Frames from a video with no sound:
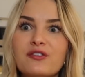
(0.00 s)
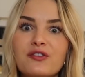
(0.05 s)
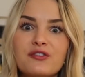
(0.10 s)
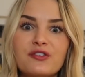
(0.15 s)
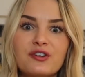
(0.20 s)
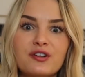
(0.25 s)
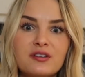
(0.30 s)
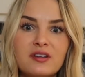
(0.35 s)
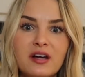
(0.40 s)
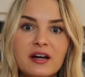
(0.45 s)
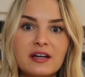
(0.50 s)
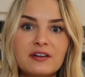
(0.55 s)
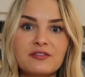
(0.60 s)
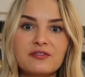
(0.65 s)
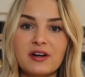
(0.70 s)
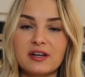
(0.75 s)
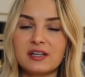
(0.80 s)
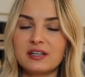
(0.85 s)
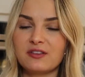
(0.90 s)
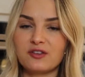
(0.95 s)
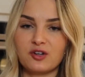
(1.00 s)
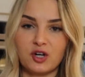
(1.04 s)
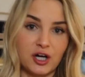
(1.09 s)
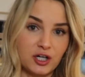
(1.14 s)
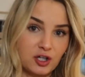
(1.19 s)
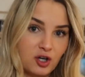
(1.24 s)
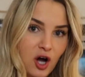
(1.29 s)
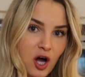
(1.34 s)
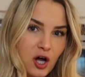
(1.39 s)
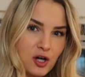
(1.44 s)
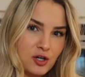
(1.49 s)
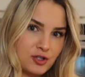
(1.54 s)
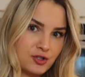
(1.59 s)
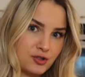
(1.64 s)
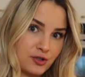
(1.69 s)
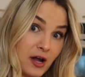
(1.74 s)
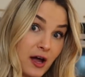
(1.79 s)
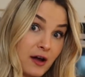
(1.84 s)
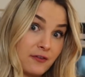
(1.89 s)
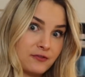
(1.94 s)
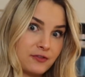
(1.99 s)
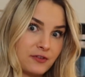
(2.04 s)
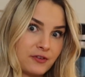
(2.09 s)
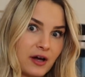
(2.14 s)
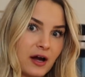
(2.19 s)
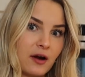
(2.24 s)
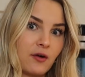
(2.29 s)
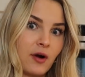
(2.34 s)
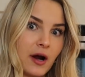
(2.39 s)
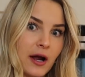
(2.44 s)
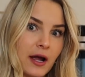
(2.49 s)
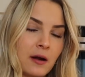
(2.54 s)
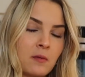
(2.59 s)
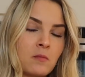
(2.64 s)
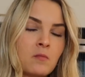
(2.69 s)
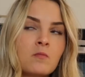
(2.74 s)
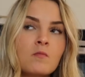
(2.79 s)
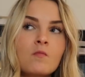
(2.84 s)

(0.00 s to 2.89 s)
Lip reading: your life either at college or after that, right?